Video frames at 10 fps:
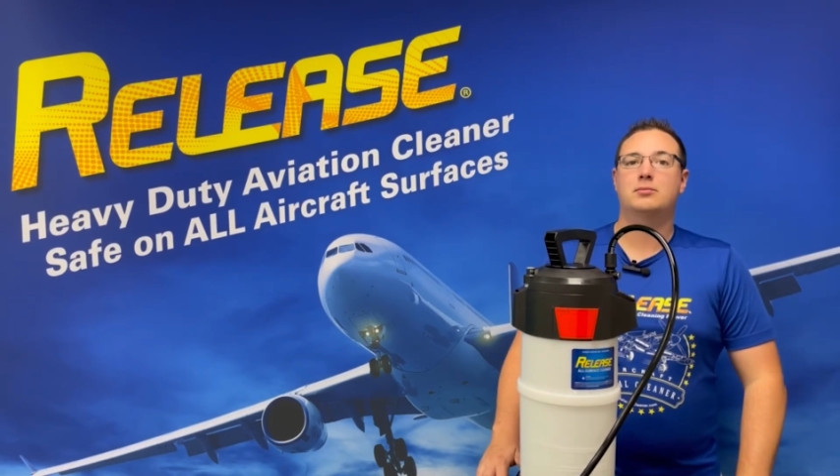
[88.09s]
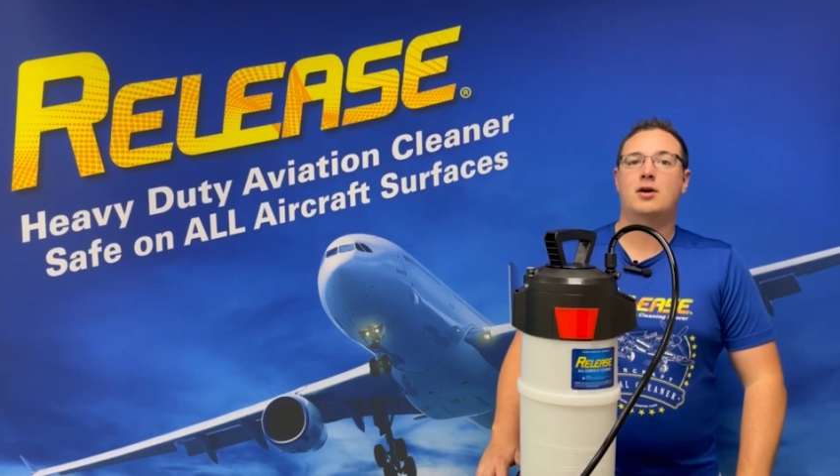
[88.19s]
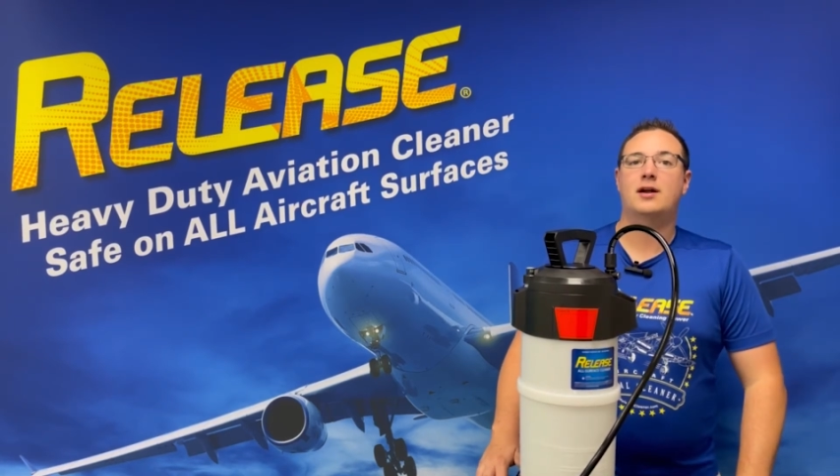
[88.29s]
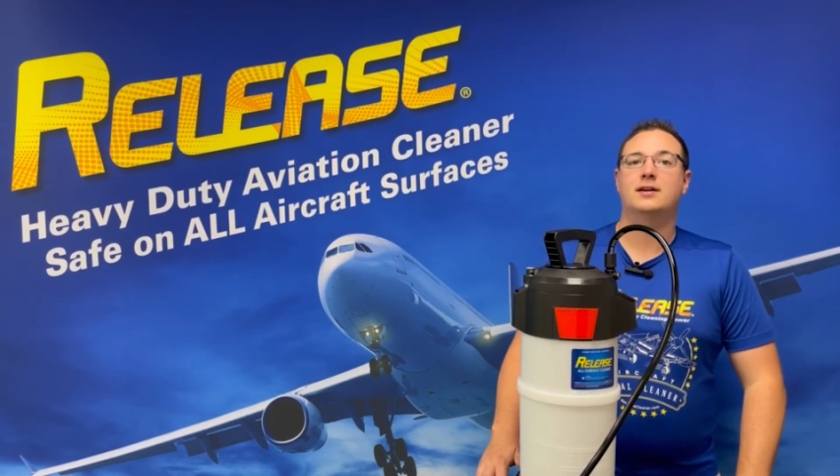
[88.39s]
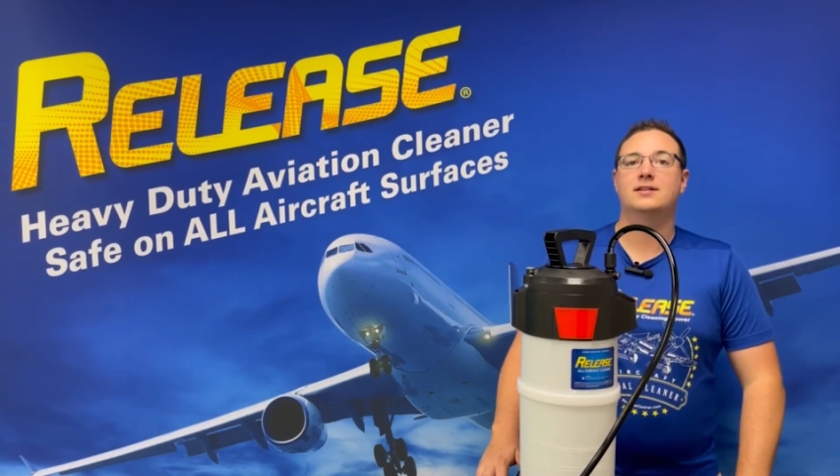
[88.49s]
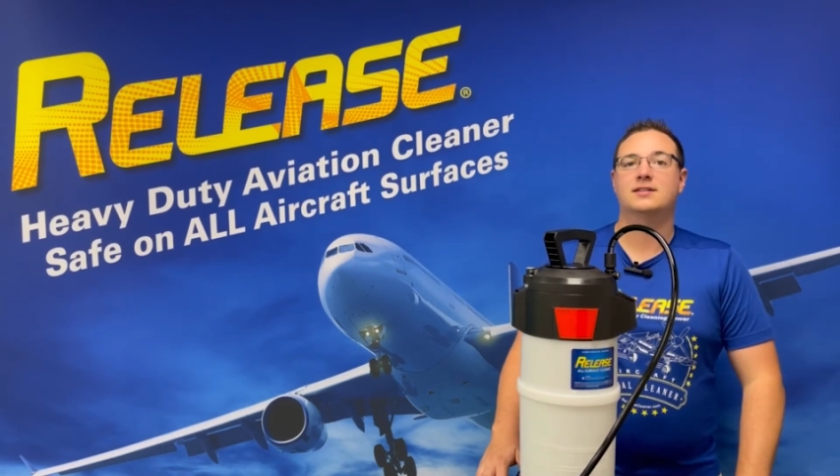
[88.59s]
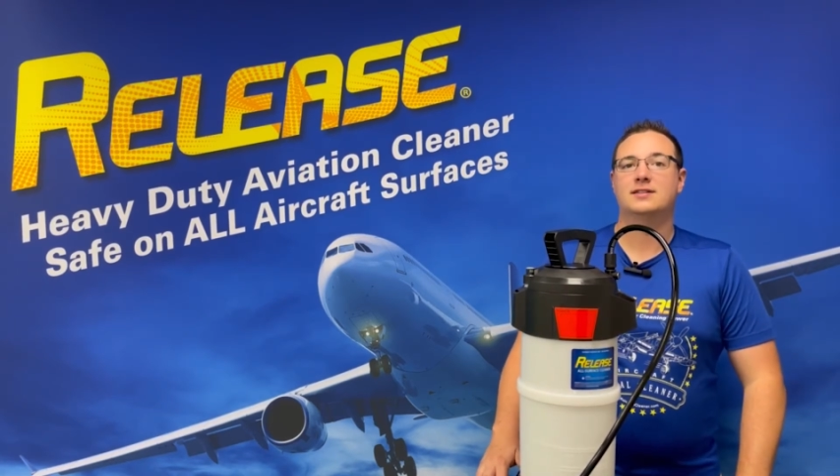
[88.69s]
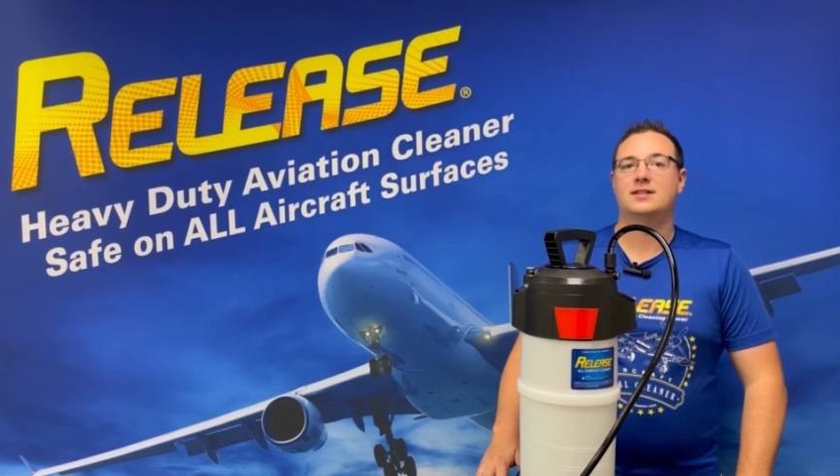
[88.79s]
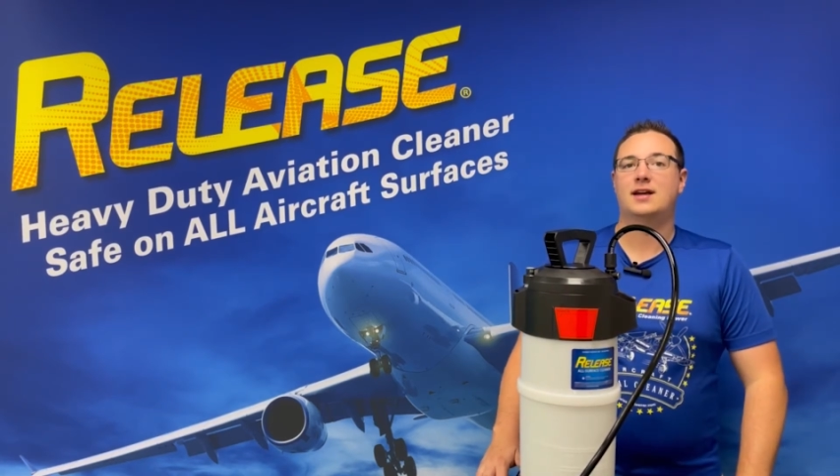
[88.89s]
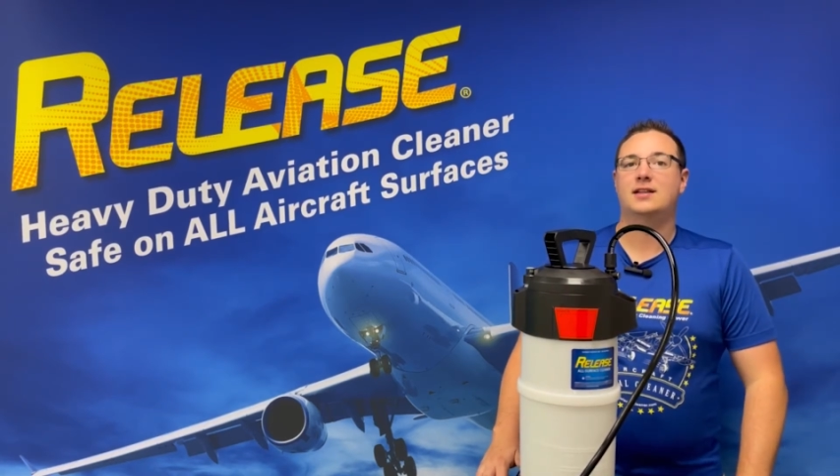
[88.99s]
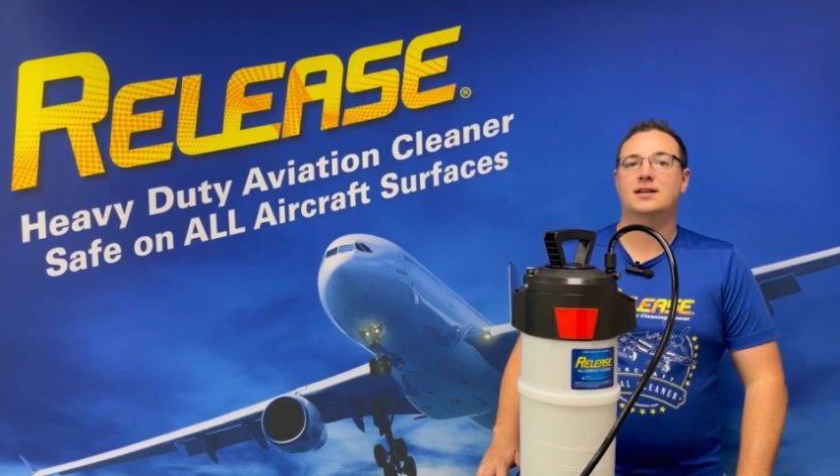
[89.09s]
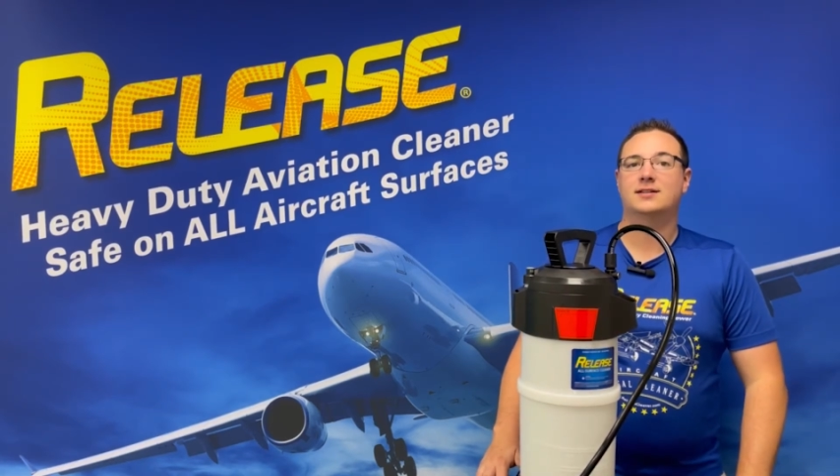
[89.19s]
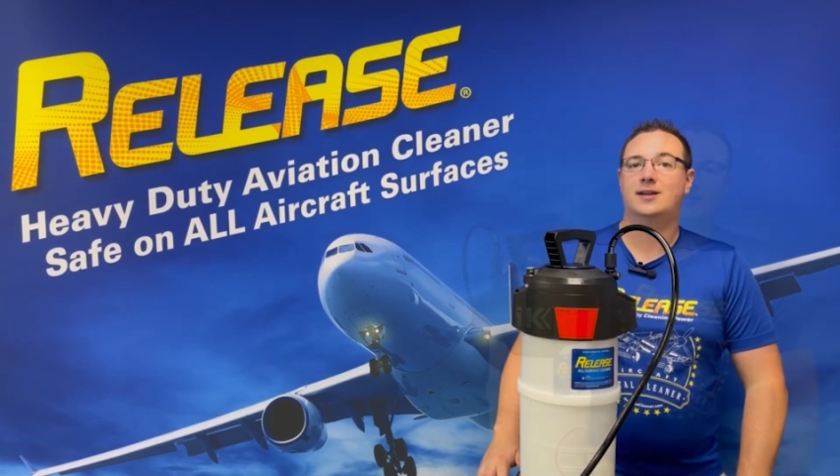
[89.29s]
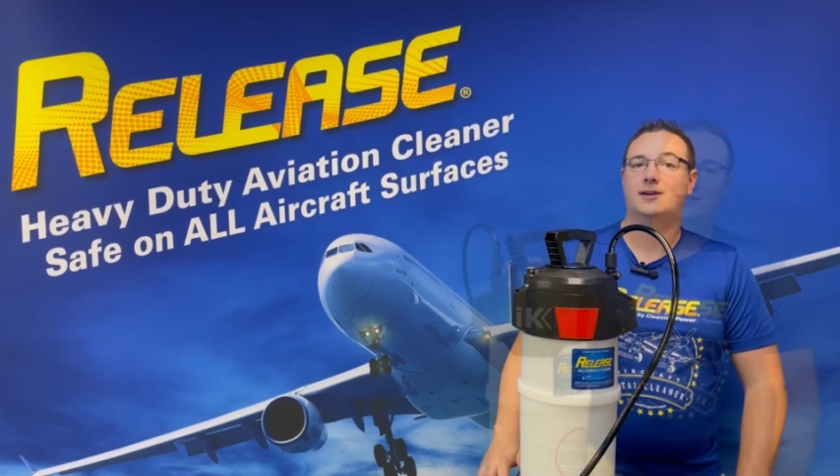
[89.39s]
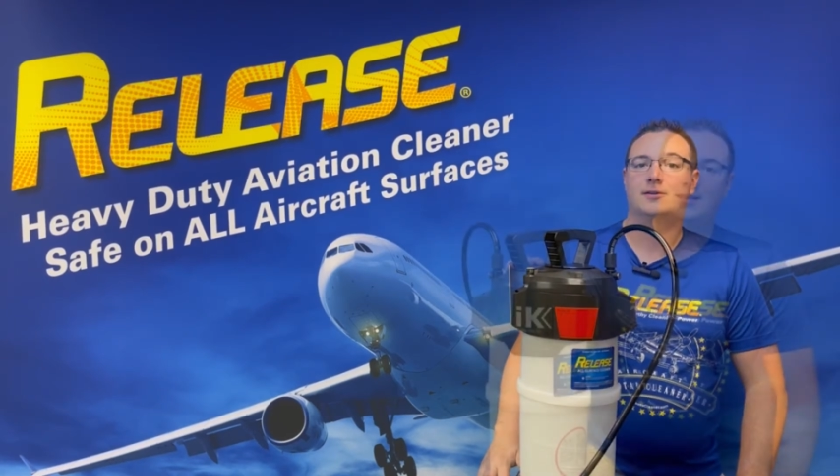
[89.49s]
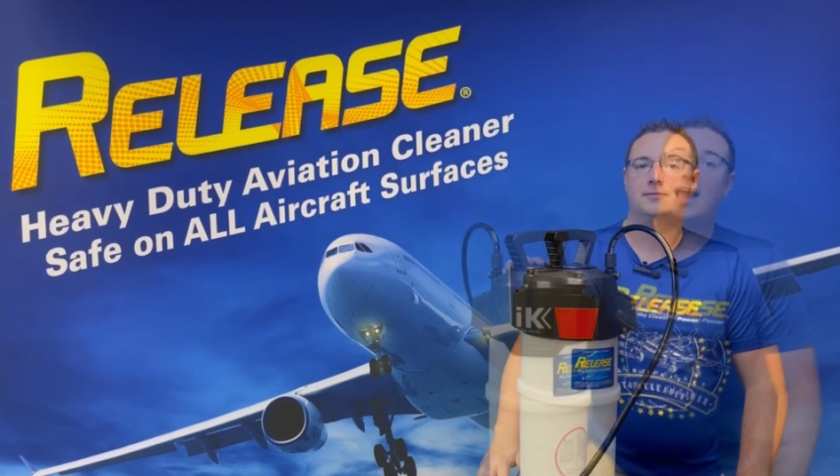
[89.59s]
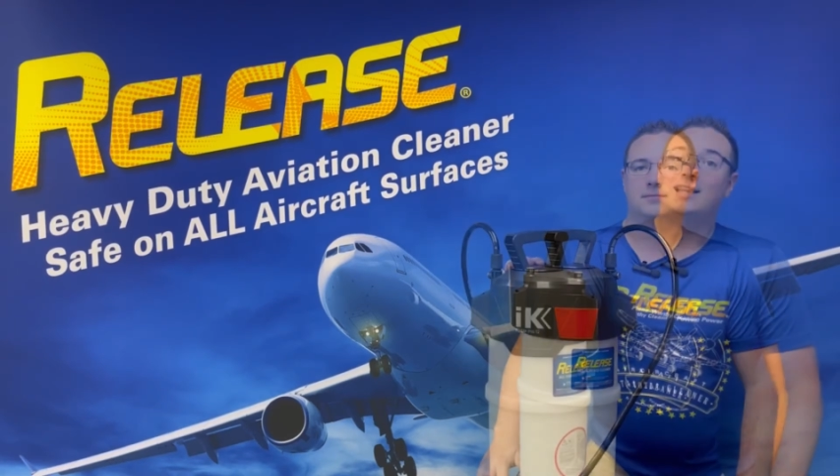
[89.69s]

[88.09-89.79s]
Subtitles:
product is inside of the container.